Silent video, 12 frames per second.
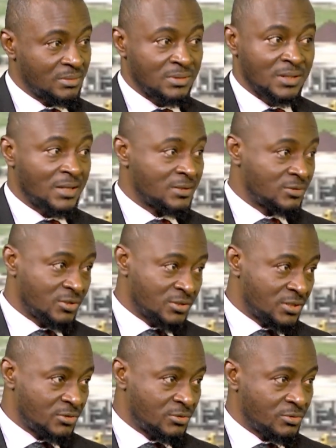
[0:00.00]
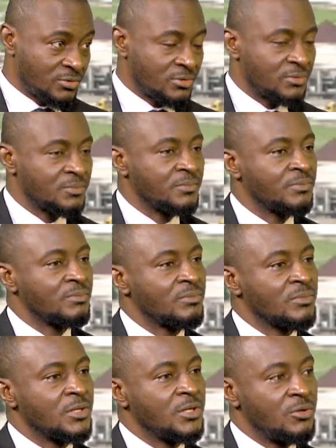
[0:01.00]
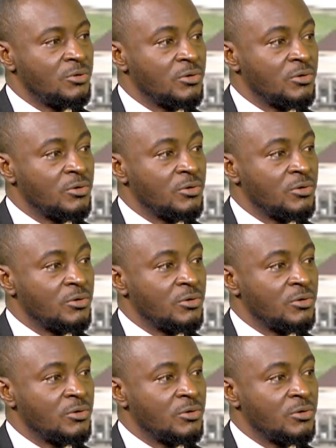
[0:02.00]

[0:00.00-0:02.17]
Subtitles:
That's just the truth. You know,